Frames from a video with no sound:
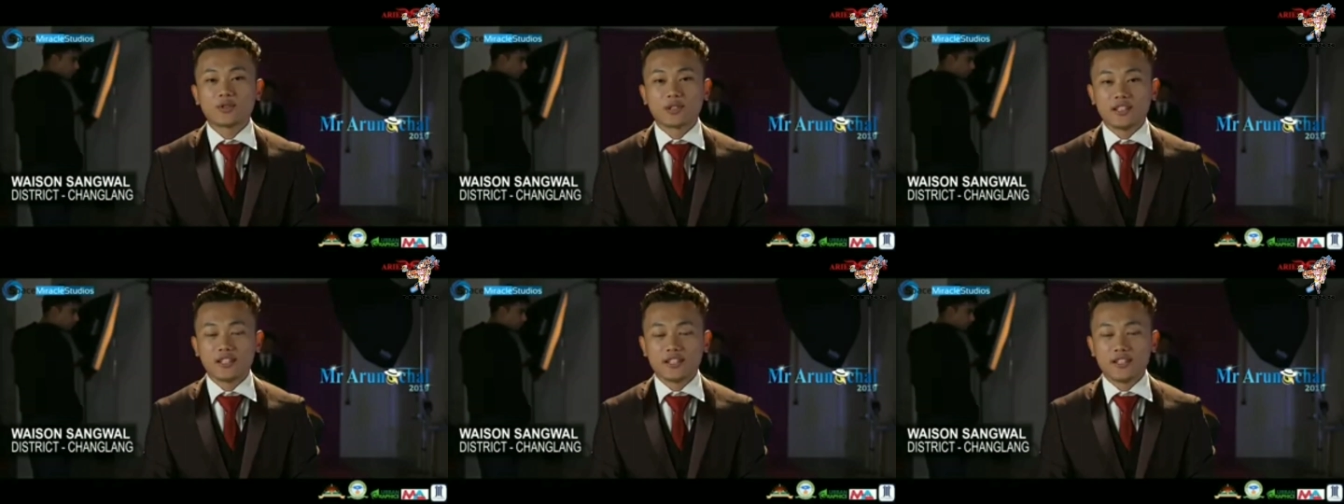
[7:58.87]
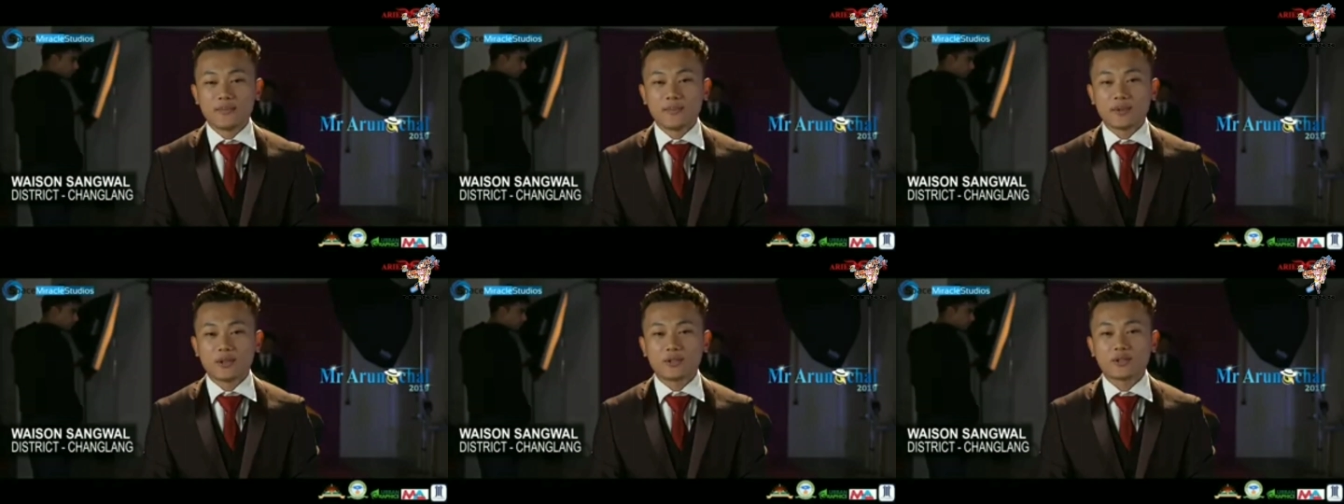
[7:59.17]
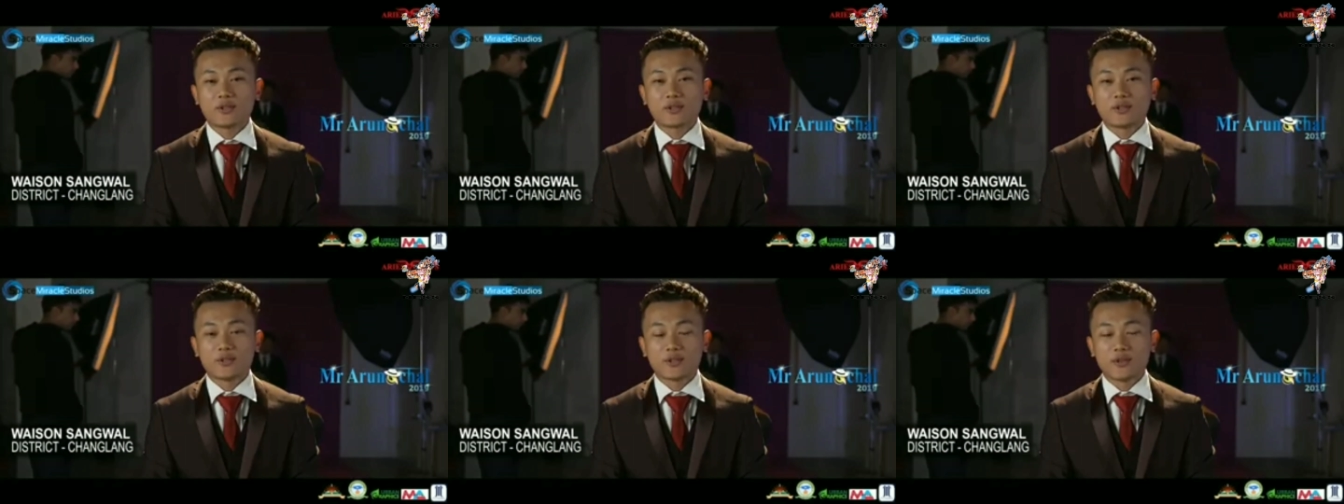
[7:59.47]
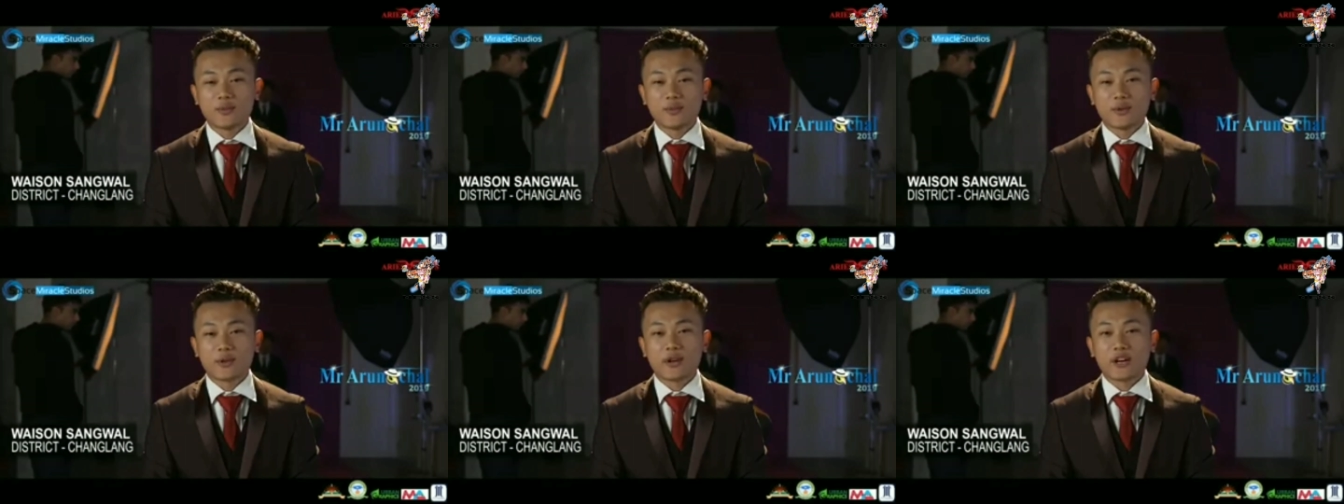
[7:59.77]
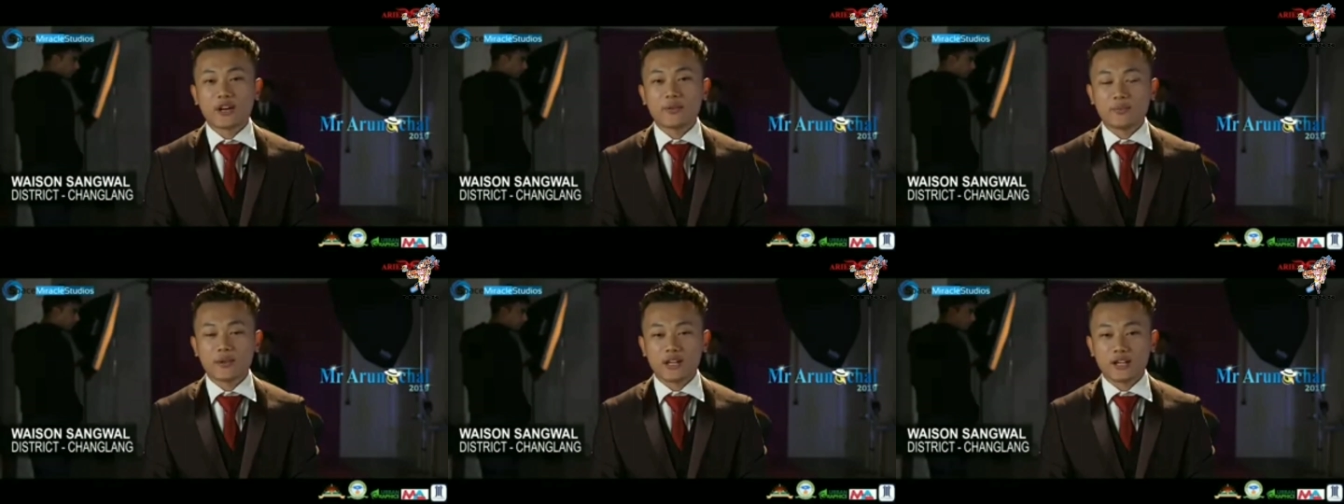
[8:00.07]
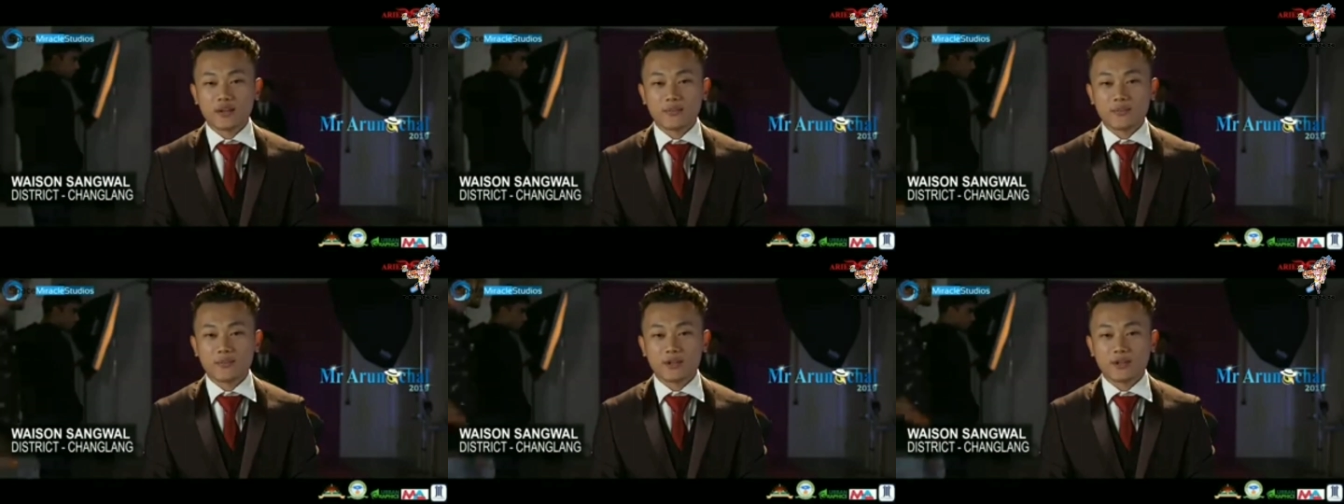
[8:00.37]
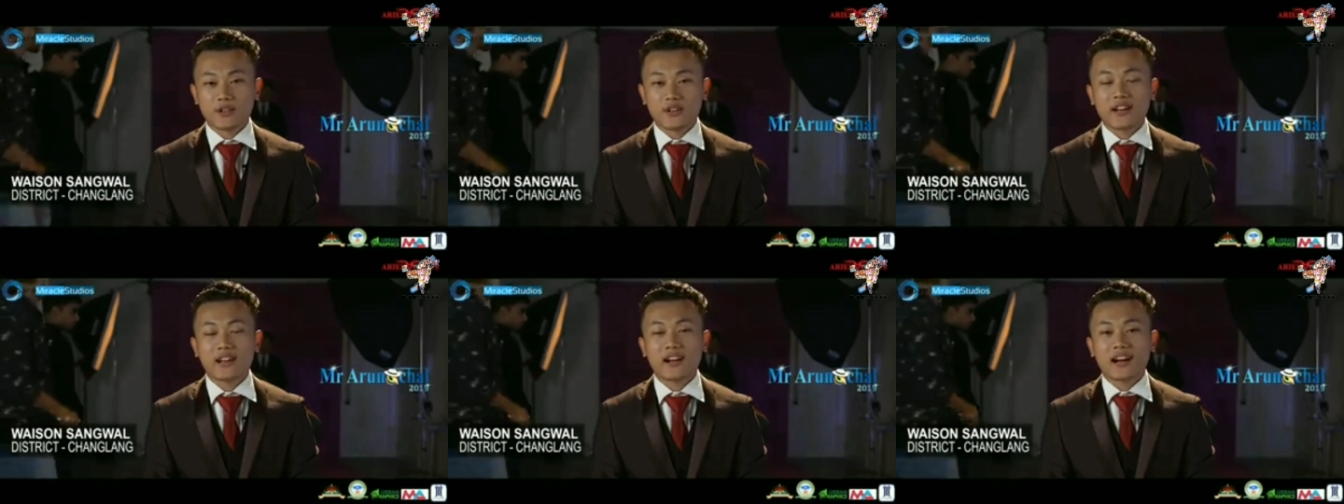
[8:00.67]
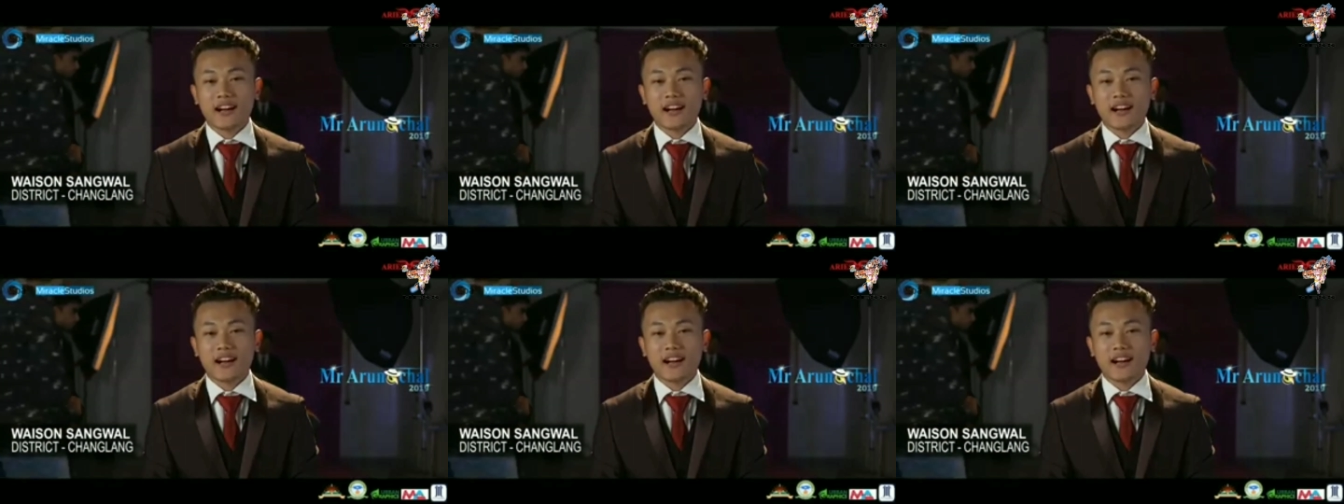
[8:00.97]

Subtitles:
to learn more, to do more and become more.